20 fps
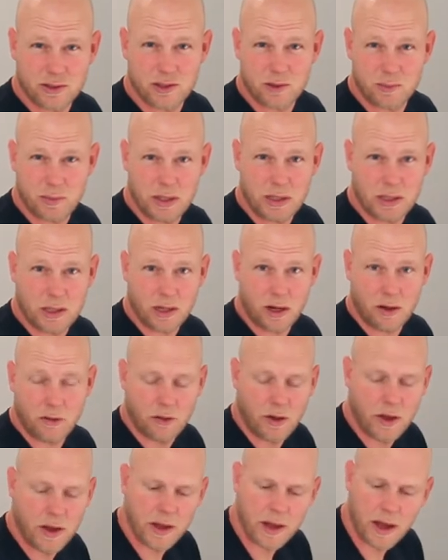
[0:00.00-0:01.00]
to speak of.
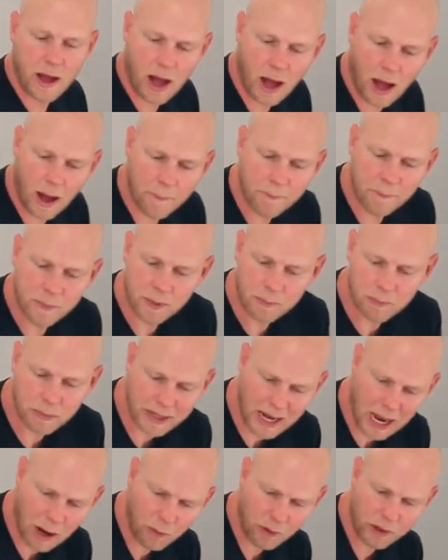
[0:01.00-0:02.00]
But
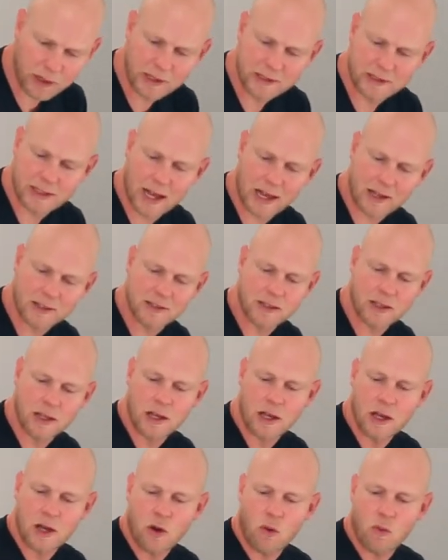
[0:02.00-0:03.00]
now we're going to test
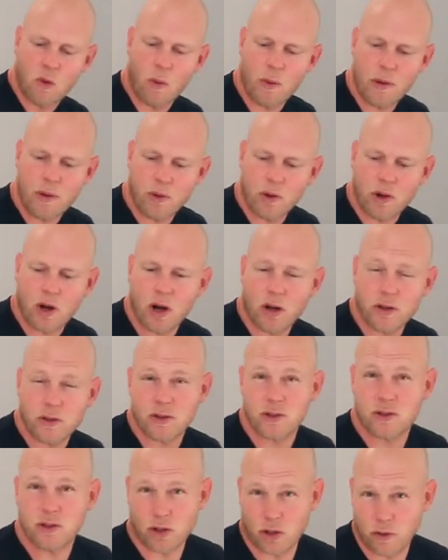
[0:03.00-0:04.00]
what we would call
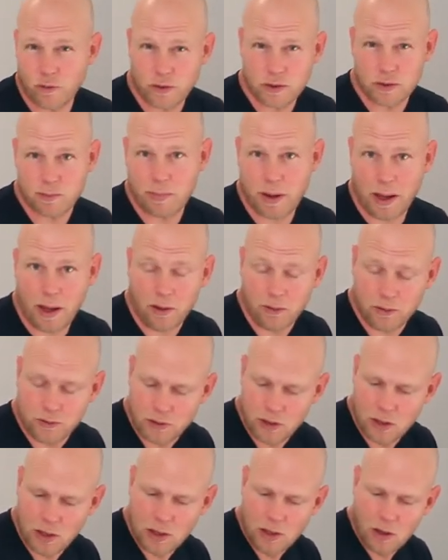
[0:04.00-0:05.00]
surface
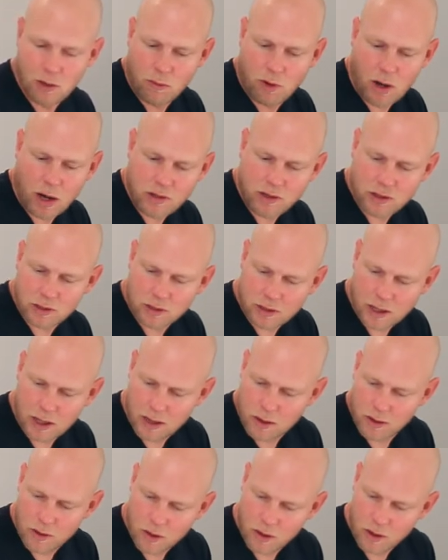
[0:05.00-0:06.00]
bounce, where I just kind of